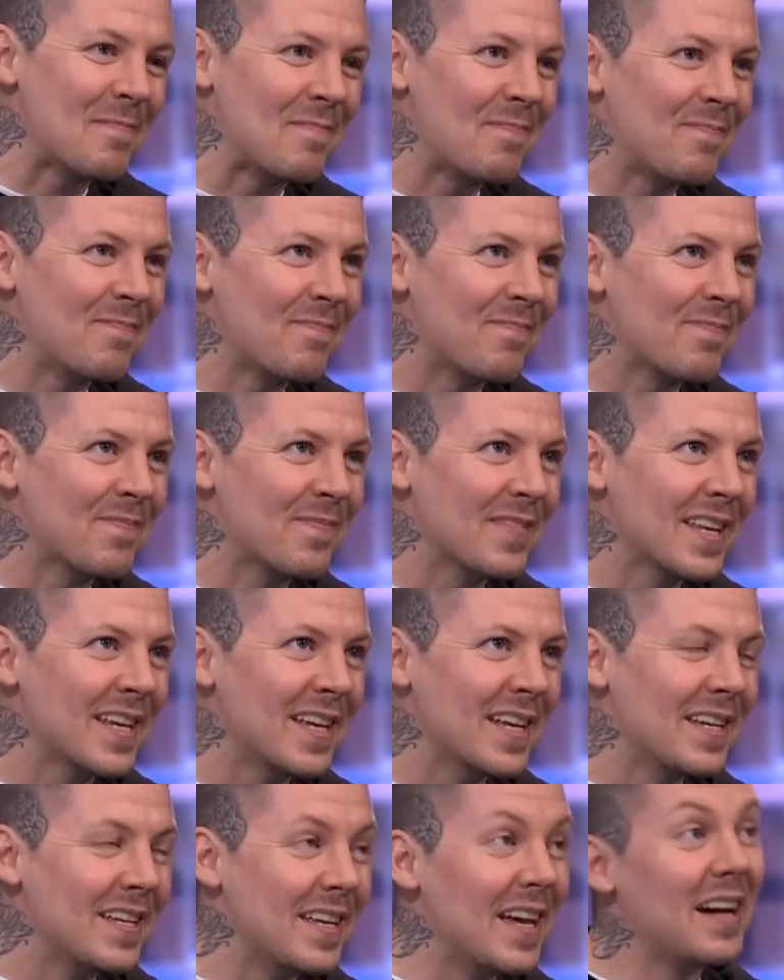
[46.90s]
down
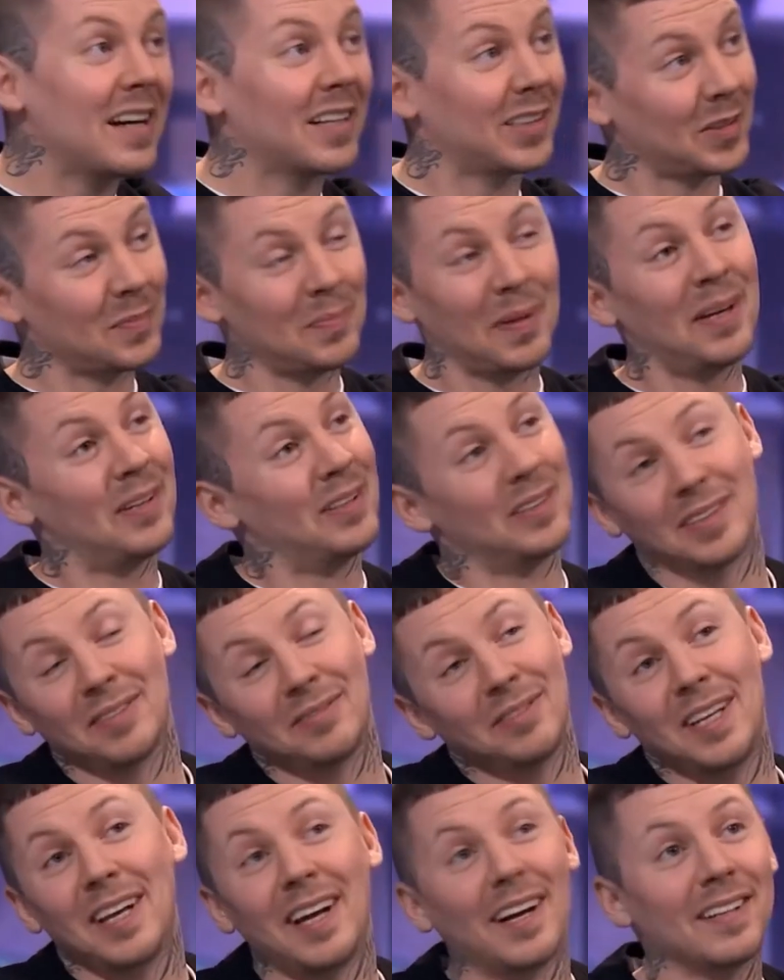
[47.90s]
below.
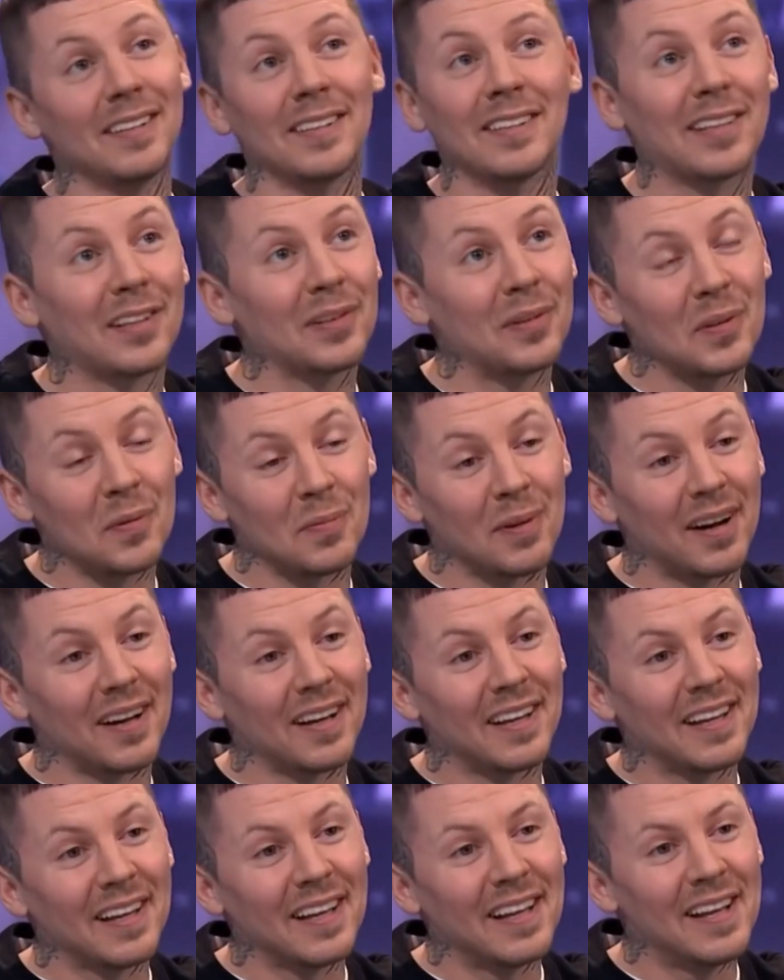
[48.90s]
Fantastic
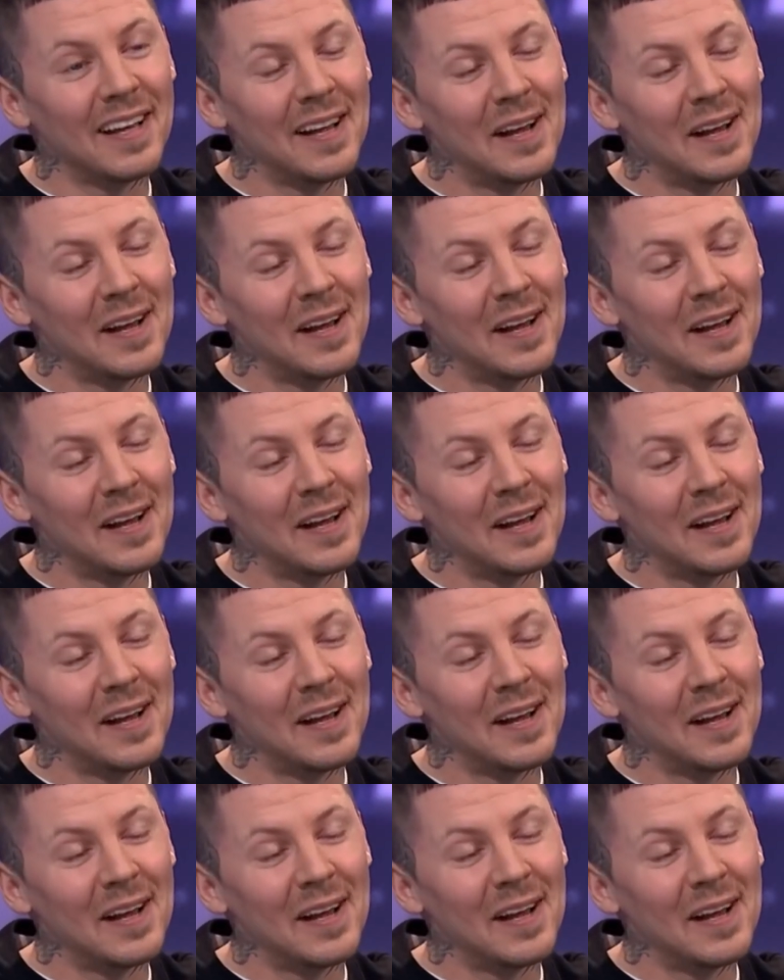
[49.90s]
interview,